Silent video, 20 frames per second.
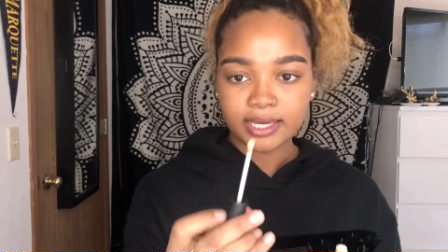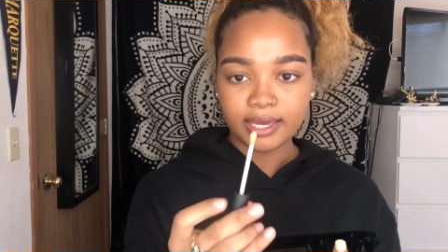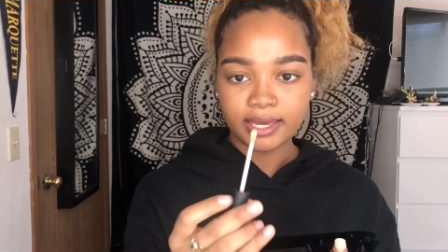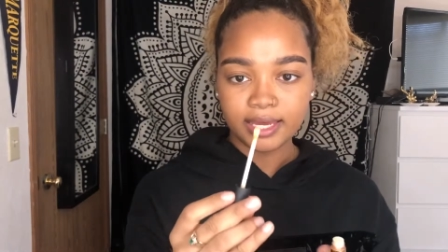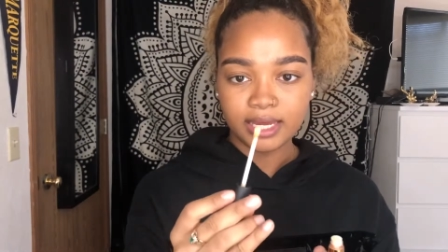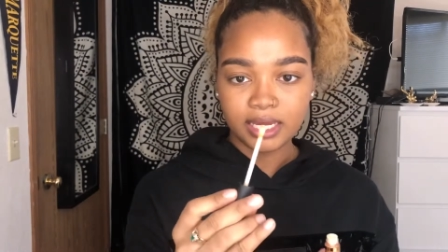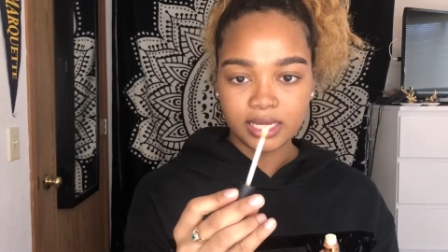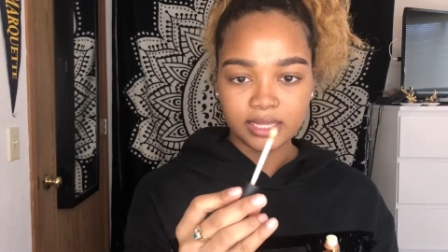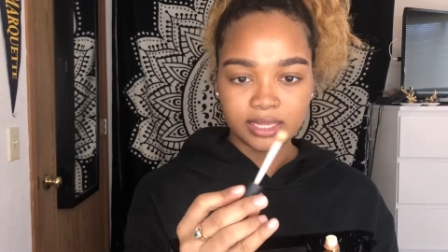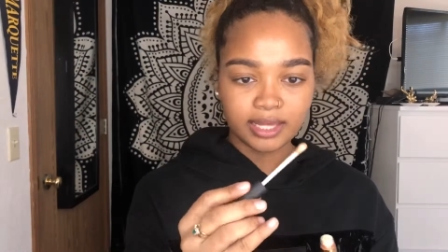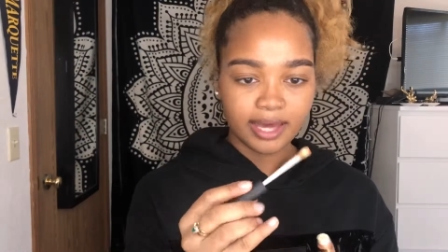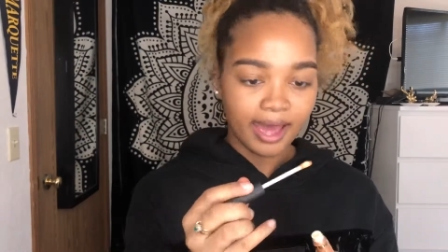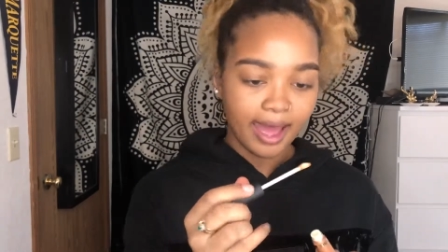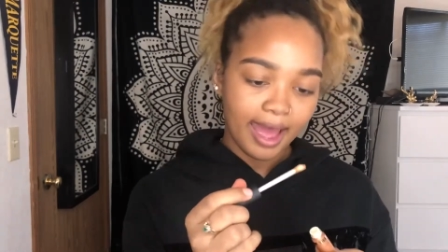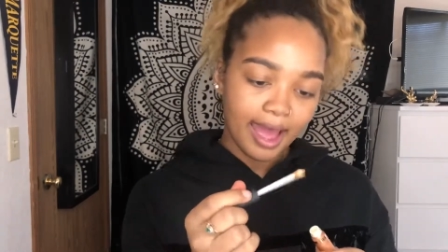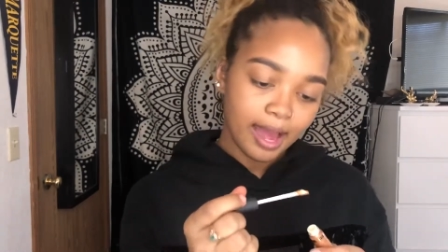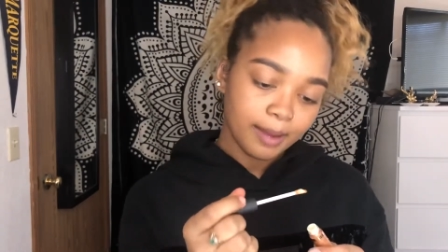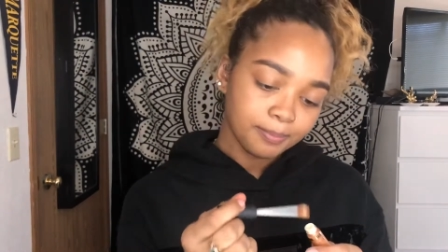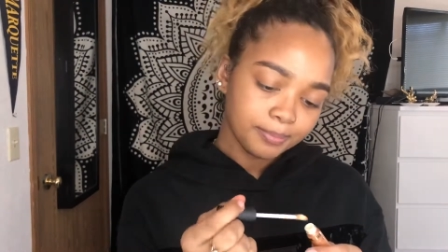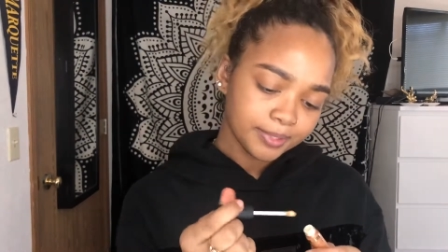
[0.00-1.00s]
and the
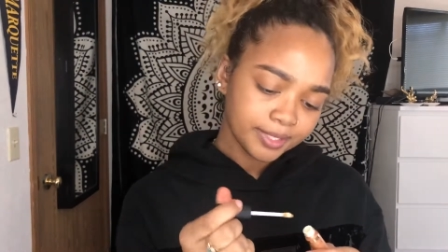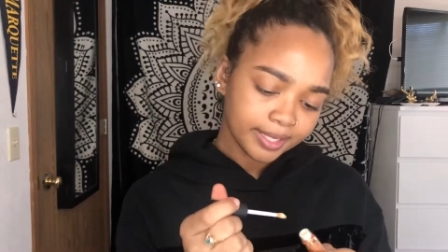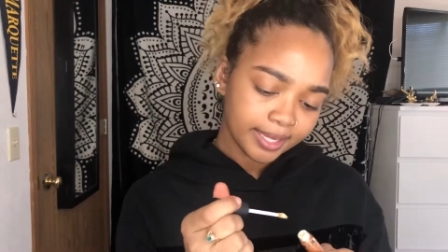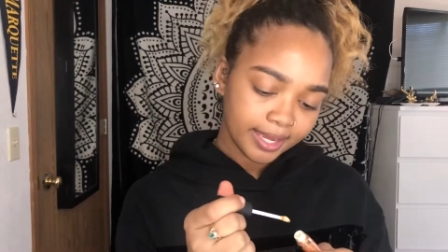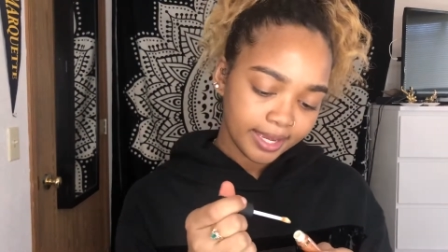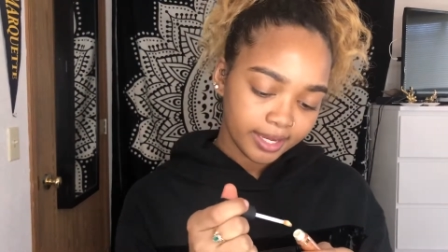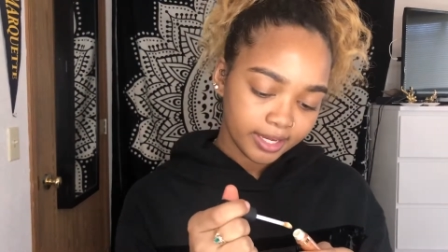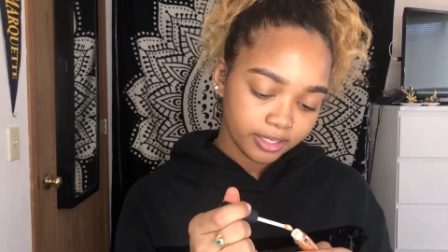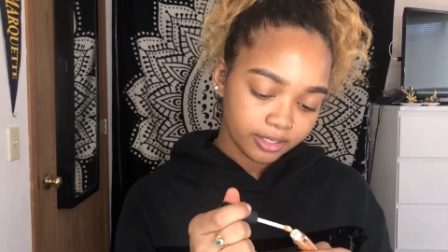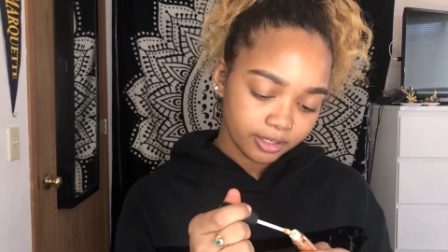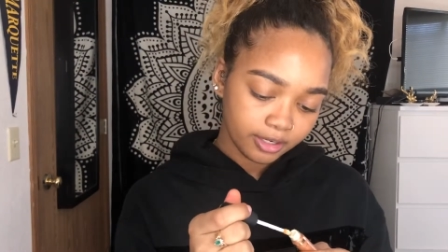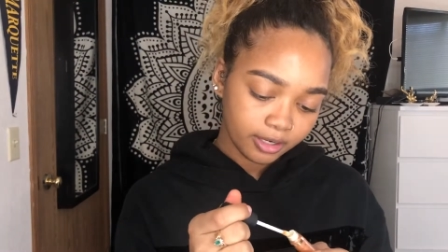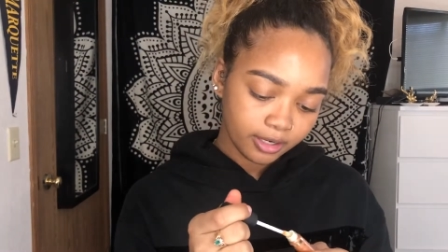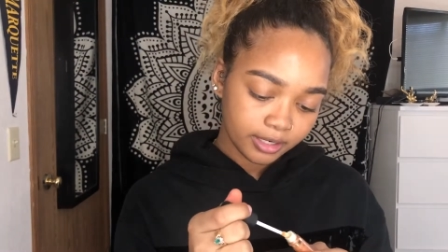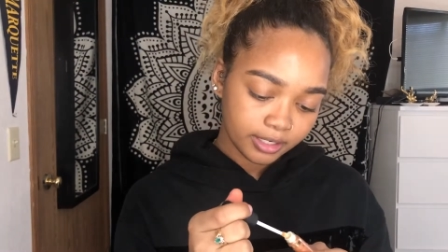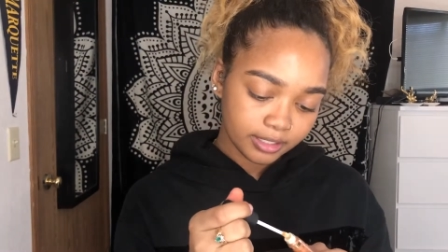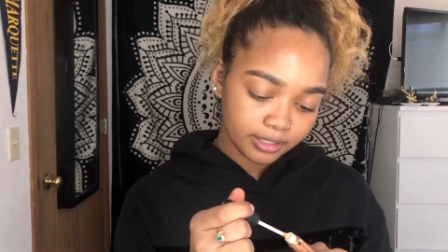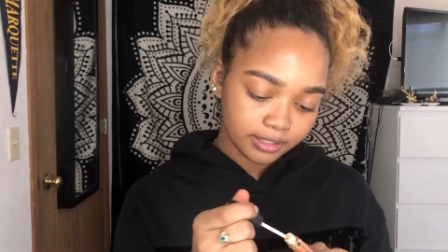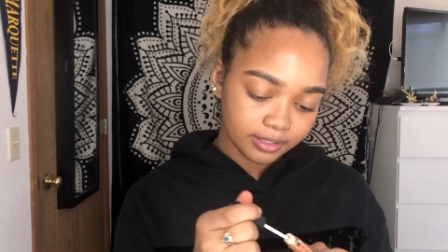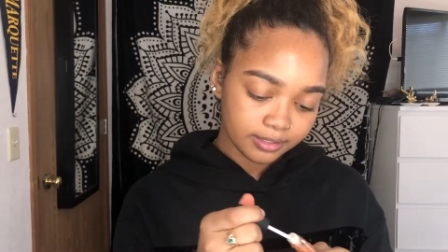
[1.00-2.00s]
applicator
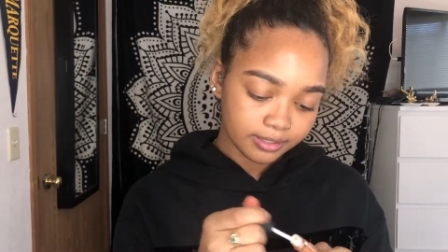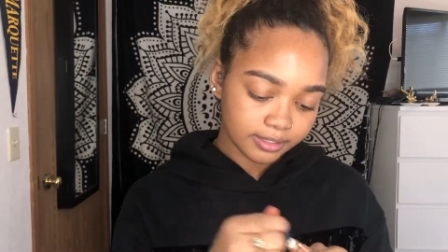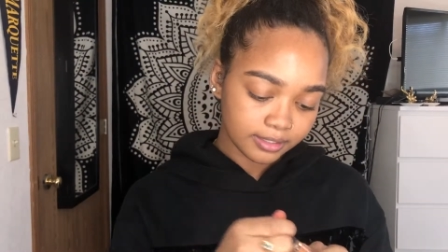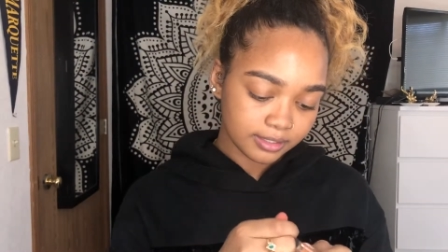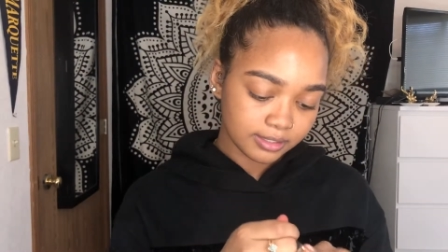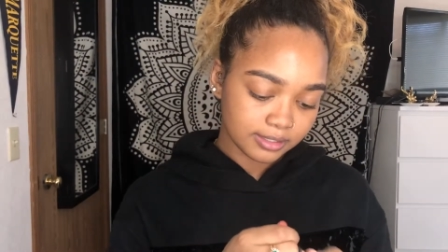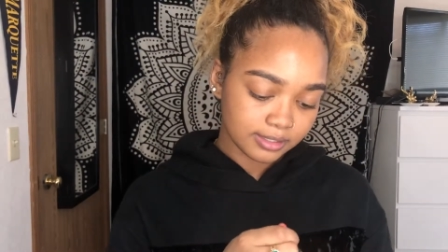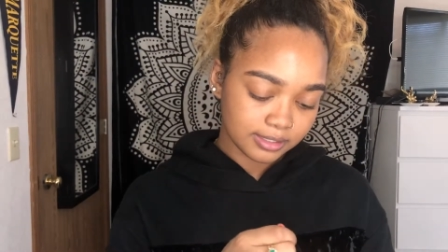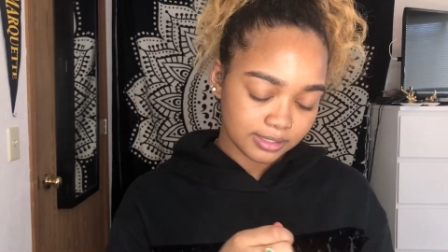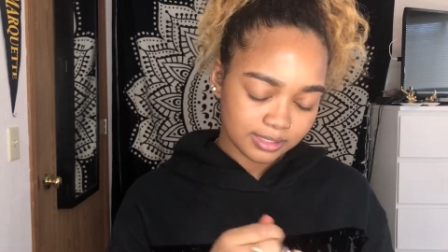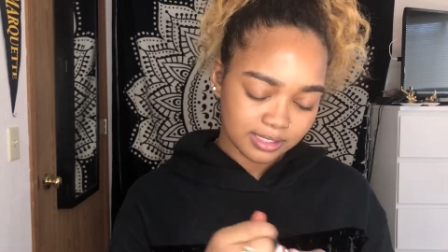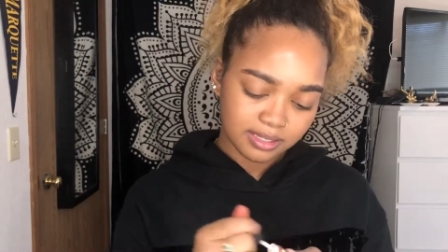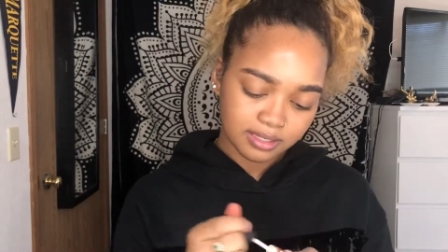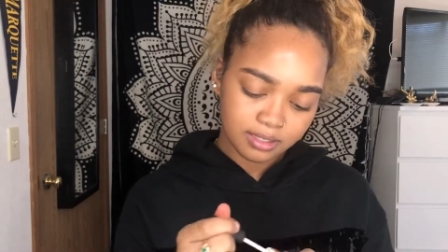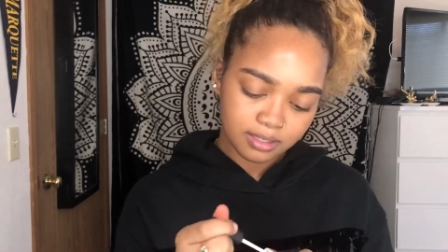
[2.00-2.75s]
is,